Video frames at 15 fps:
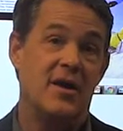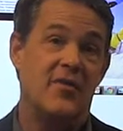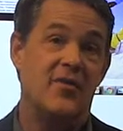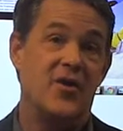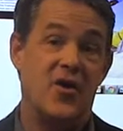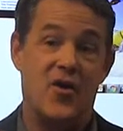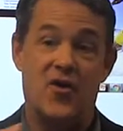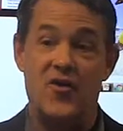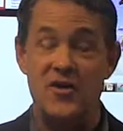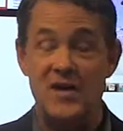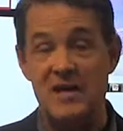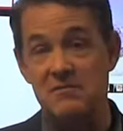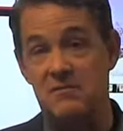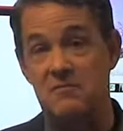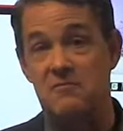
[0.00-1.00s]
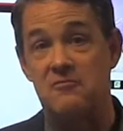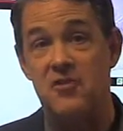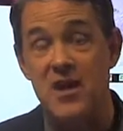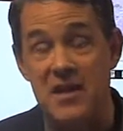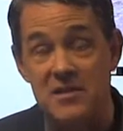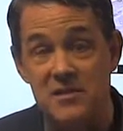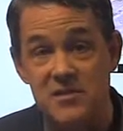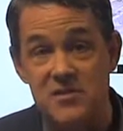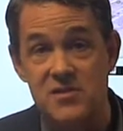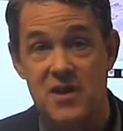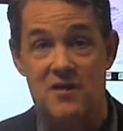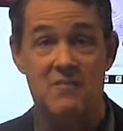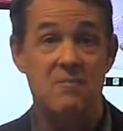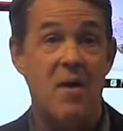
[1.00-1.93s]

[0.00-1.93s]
that aren't even friends of